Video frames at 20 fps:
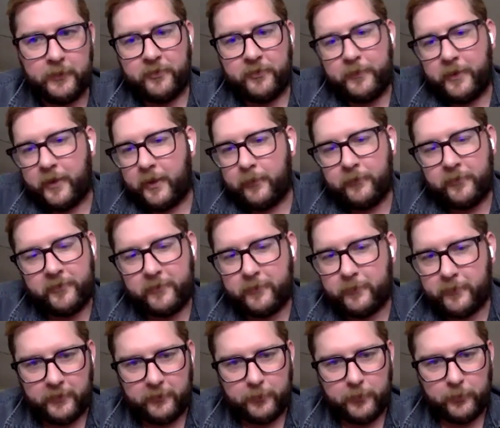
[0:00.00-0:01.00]
Sometimes
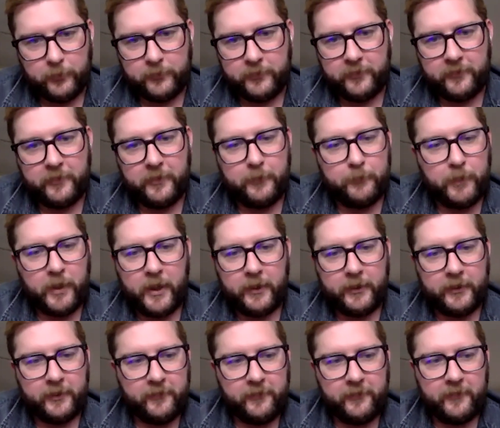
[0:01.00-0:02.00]
these people just need
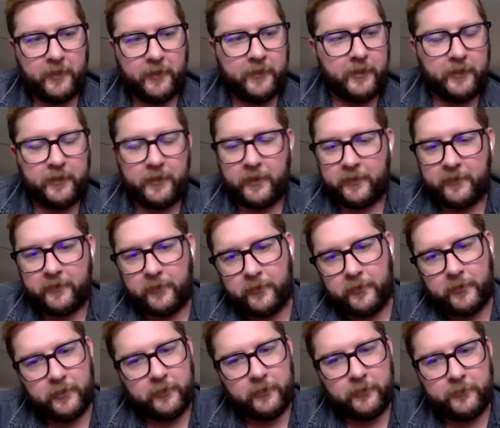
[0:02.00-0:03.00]
bodies, and then that's how
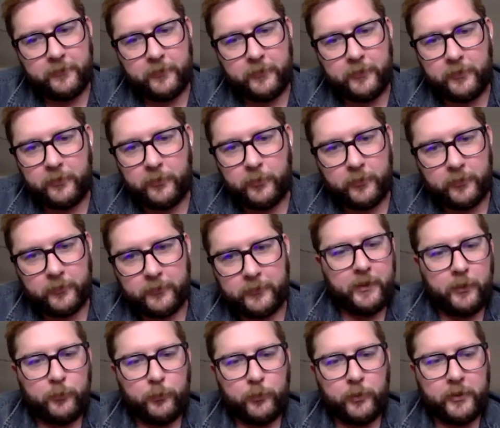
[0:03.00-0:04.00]
you get your foot in the door.
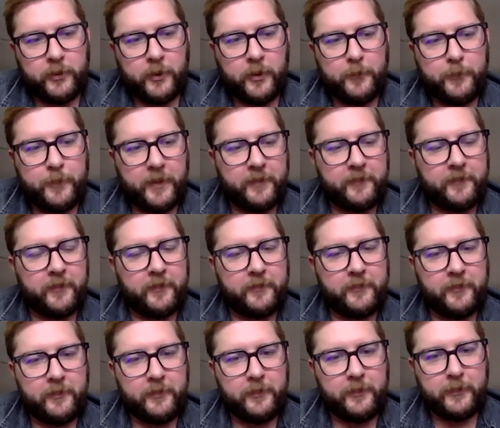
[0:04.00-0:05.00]
You know, work hard, pay
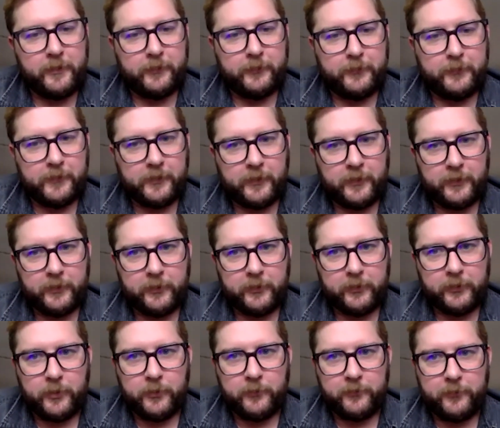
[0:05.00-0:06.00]
attention,
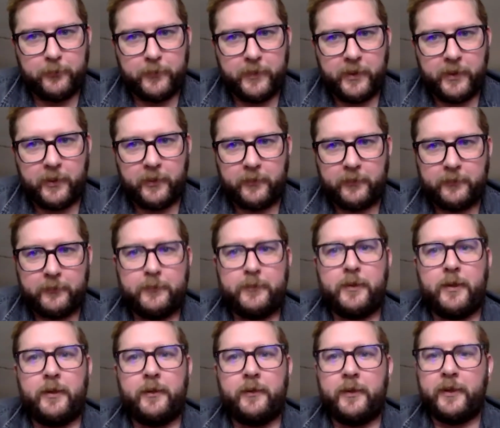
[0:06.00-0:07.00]
and go from there.
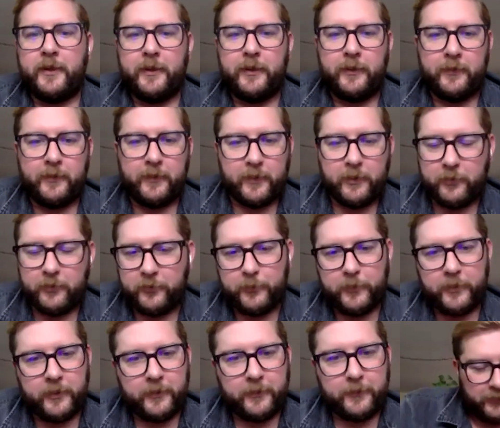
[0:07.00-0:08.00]
Kind of like anything else,
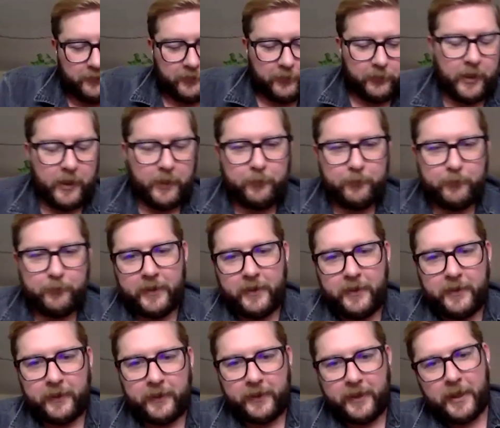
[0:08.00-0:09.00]
but if you're not
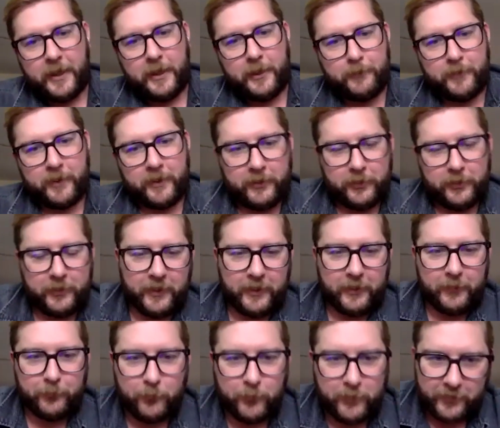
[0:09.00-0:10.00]
in the game, then you
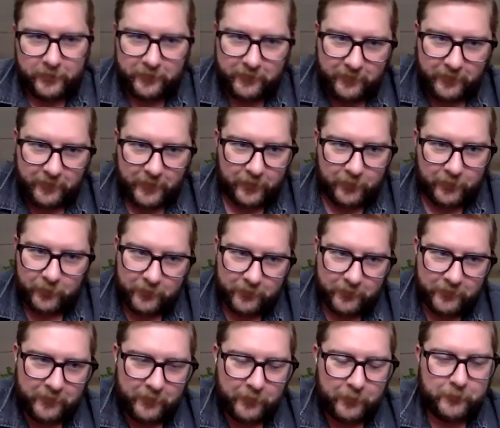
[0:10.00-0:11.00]
can't win at
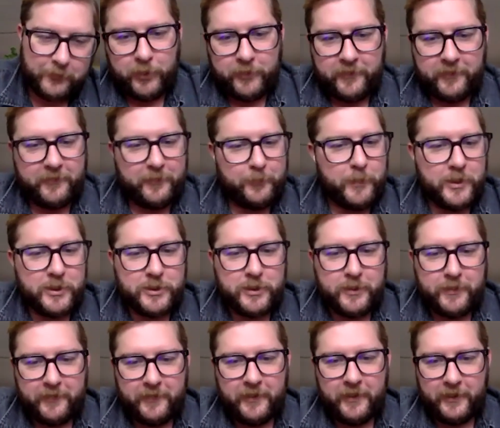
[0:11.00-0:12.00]
all, so
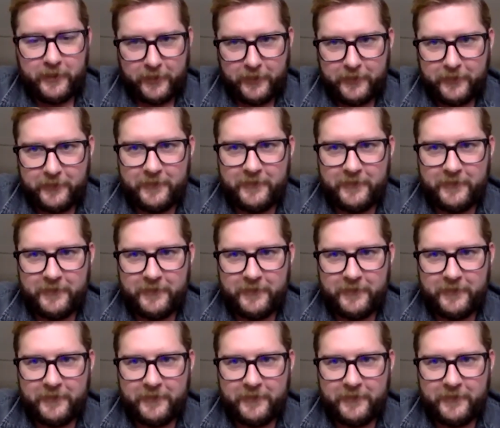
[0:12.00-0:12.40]
participation's key.